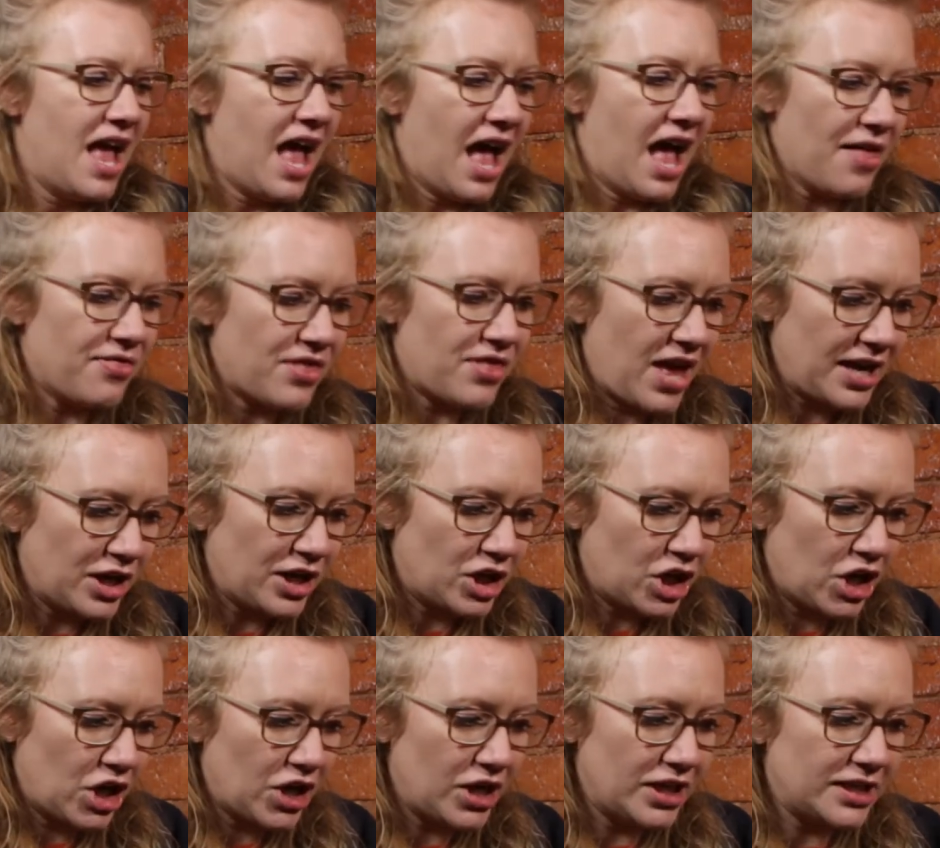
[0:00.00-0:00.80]
and
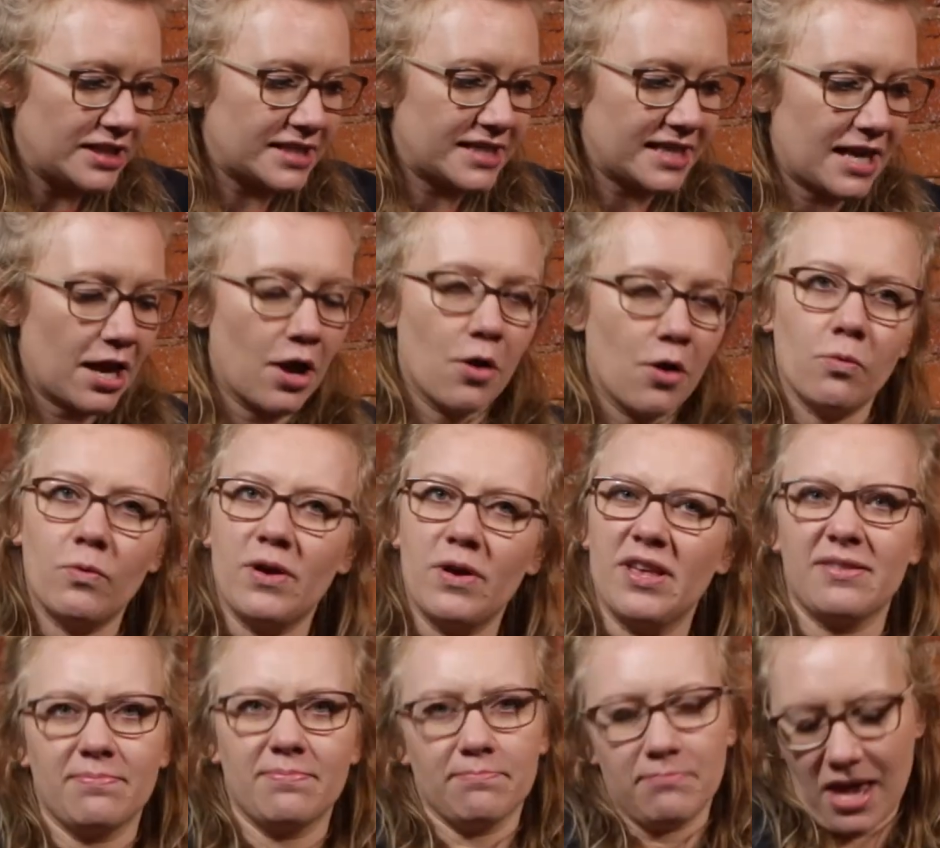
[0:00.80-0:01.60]
then cut
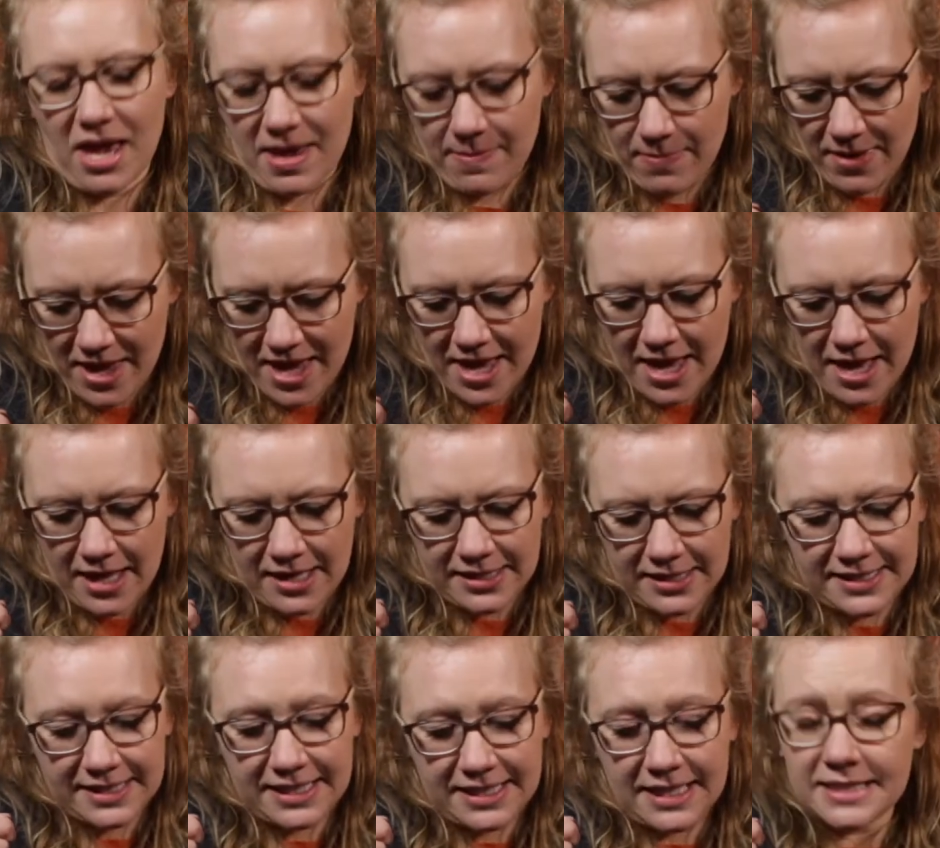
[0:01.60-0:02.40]
with maybe
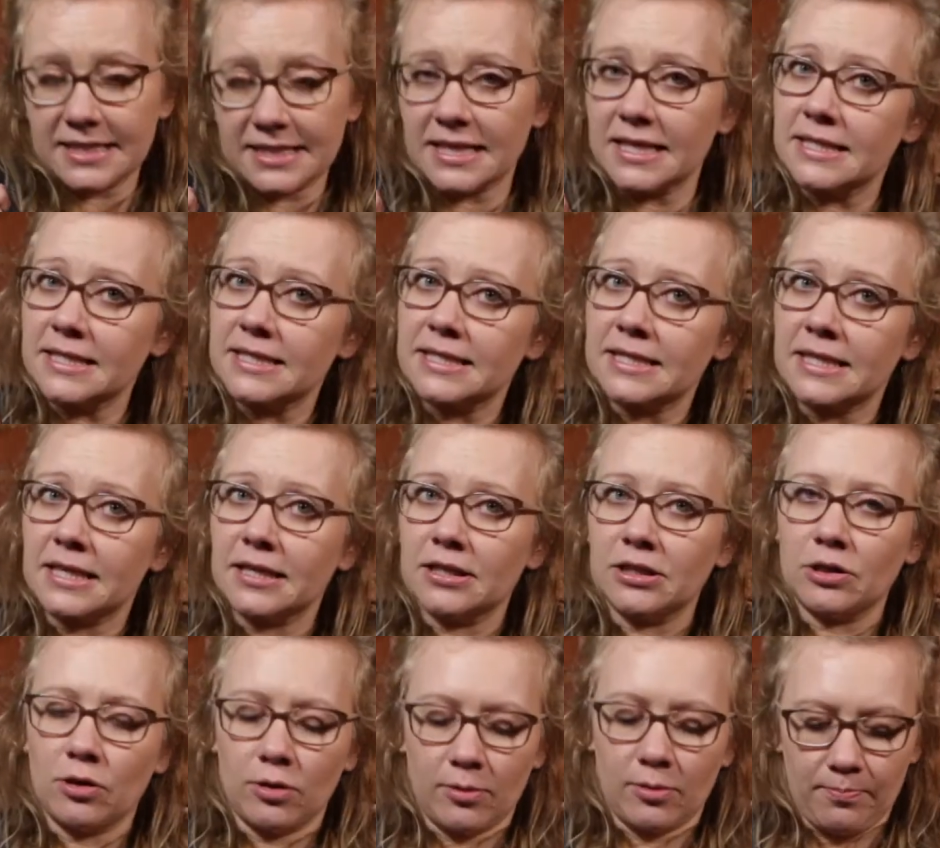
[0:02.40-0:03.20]
scissors
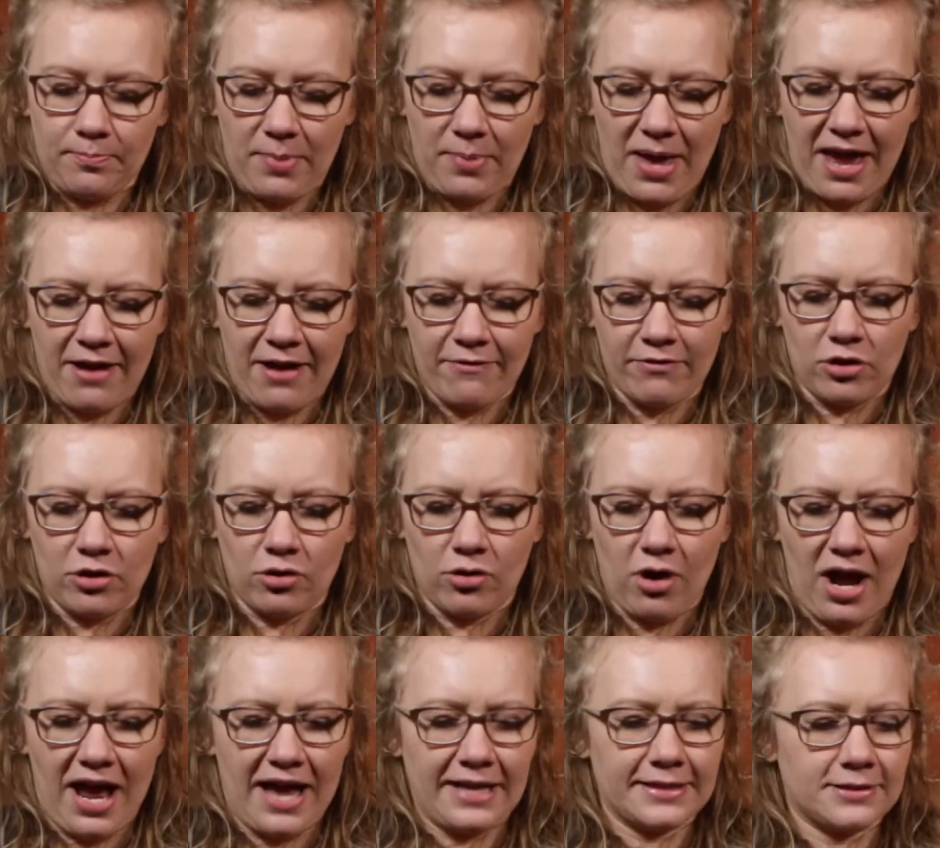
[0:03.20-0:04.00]
that your parent
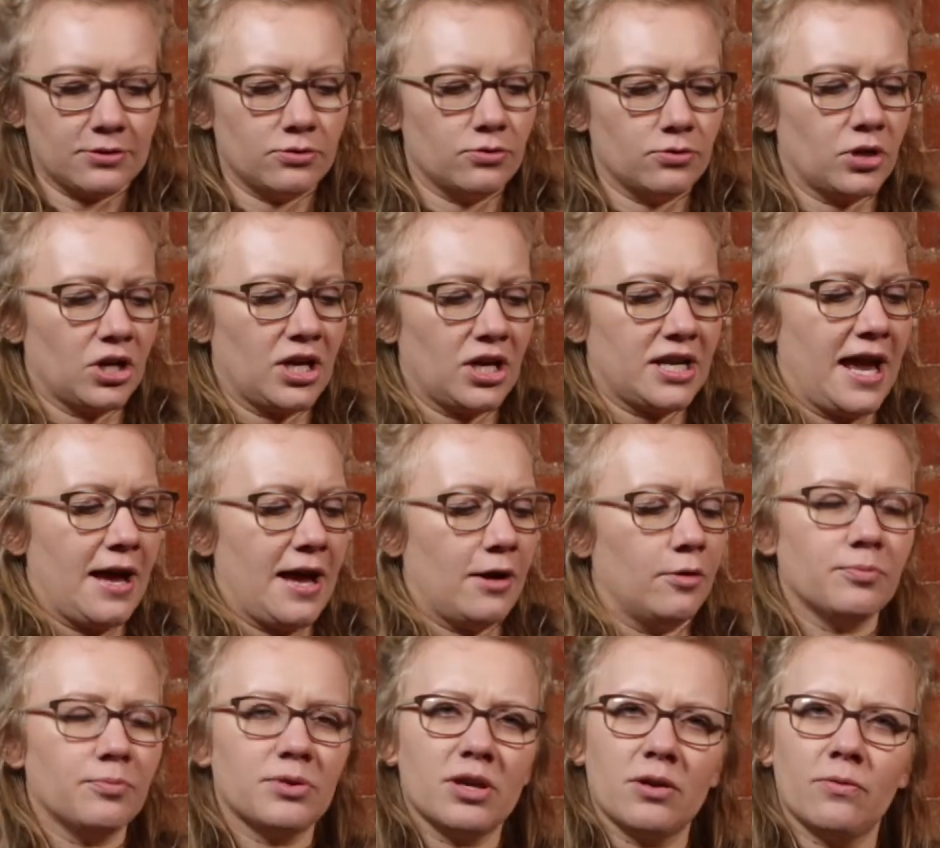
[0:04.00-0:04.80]
or adult could
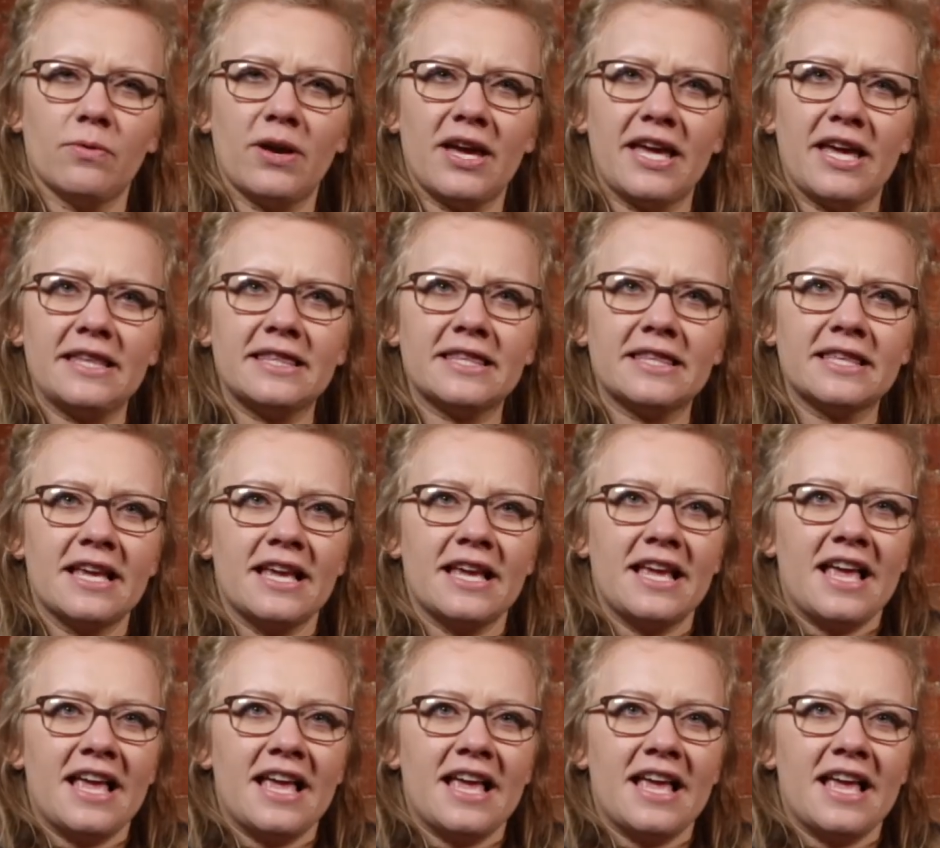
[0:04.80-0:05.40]
help you with,